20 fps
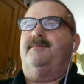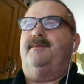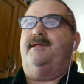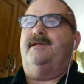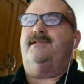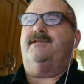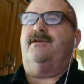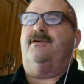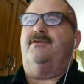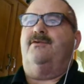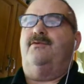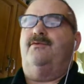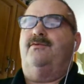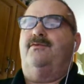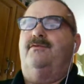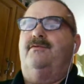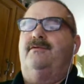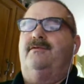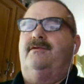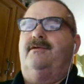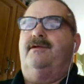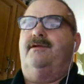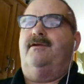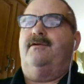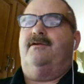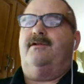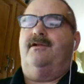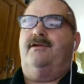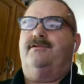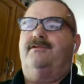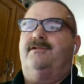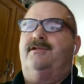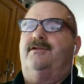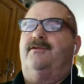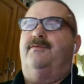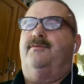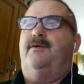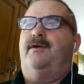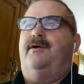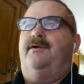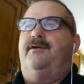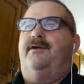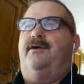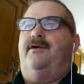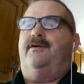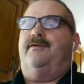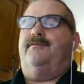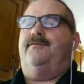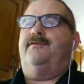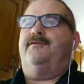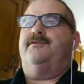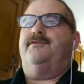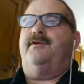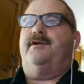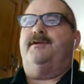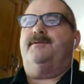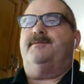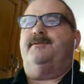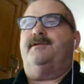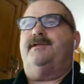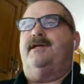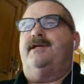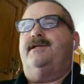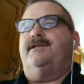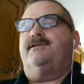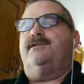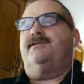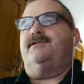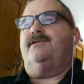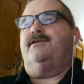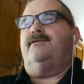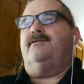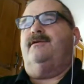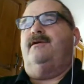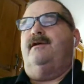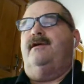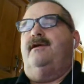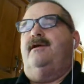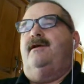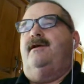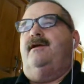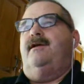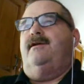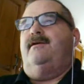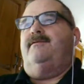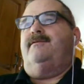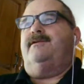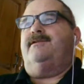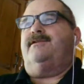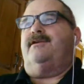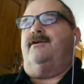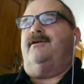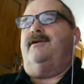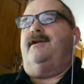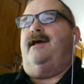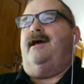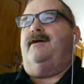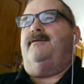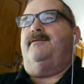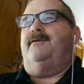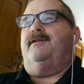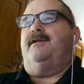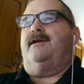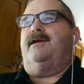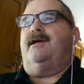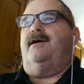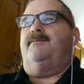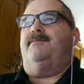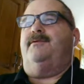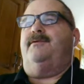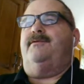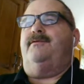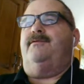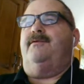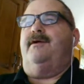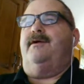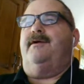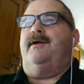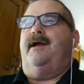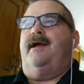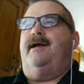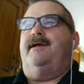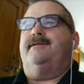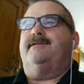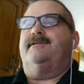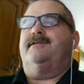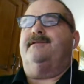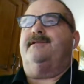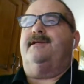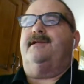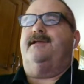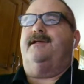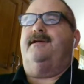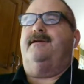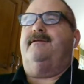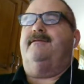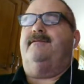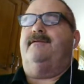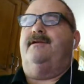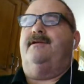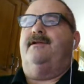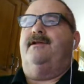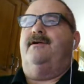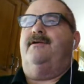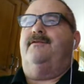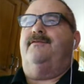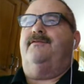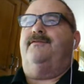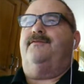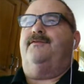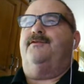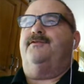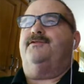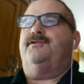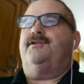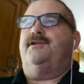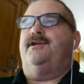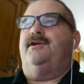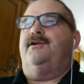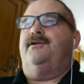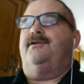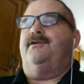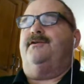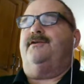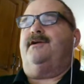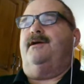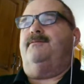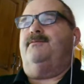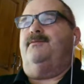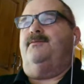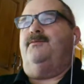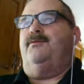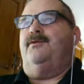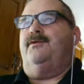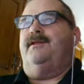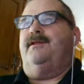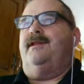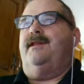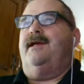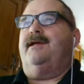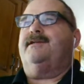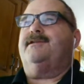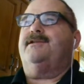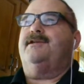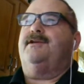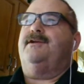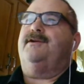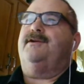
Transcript: be so close to the rail yard for transportation. So we started out with a couple of warehouses, the first year, a couple more the next